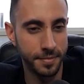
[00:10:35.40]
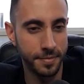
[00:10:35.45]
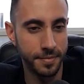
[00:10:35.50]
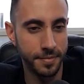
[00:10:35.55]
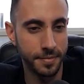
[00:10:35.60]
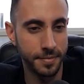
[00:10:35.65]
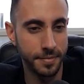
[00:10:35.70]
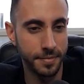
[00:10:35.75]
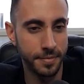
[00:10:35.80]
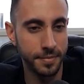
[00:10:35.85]

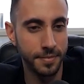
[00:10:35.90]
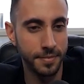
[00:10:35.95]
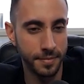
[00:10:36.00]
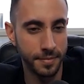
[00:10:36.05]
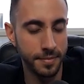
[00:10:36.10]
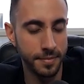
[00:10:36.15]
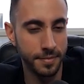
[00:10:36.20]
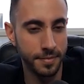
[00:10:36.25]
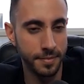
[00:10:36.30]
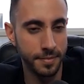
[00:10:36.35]

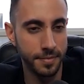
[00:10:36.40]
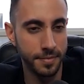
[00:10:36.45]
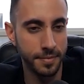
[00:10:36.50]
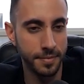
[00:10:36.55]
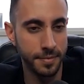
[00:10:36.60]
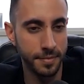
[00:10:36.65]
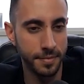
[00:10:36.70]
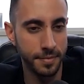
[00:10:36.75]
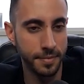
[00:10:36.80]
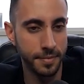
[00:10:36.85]

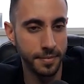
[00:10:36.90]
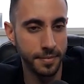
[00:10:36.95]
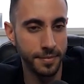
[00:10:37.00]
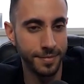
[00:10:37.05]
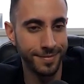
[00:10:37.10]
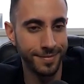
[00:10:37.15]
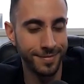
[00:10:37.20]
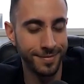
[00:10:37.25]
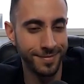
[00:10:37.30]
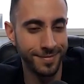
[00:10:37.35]

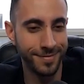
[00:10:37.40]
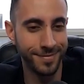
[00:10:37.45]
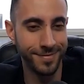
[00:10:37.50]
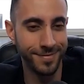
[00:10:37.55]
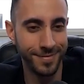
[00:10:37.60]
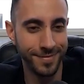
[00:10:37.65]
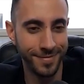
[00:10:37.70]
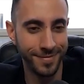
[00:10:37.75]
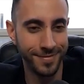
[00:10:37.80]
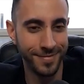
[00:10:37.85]

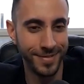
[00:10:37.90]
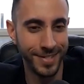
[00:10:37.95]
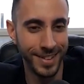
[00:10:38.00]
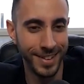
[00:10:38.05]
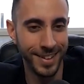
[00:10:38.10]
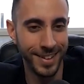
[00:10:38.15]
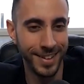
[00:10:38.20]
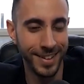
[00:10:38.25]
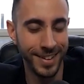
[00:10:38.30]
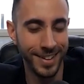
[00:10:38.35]

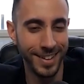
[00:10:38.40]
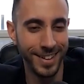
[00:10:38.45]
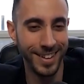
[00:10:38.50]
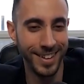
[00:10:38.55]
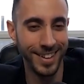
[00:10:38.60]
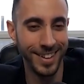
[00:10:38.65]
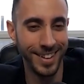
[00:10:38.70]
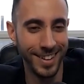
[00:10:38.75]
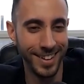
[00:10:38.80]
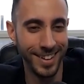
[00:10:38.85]

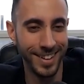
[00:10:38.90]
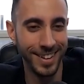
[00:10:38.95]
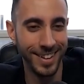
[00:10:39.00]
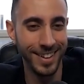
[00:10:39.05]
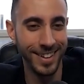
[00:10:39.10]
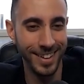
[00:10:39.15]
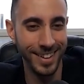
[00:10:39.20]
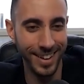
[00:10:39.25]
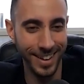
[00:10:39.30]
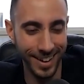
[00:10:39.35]

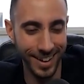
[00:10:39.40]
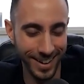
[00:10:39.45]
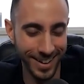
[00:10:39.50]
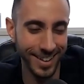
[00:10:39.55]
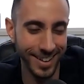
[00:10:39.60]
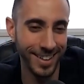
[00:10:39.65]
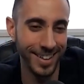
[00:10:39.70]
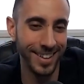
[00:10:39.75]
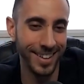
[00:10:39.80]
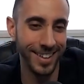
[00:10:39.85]

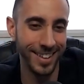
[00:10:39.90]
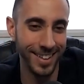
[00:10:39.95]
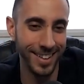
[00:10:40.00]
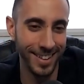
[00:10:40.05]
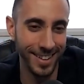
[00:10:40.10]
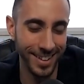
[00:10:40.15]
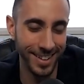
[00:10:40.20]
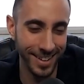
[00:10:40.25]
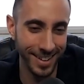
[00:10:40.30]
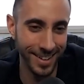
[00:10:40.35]

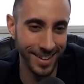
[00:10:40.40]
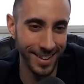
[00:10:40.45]
The person shown says nothing.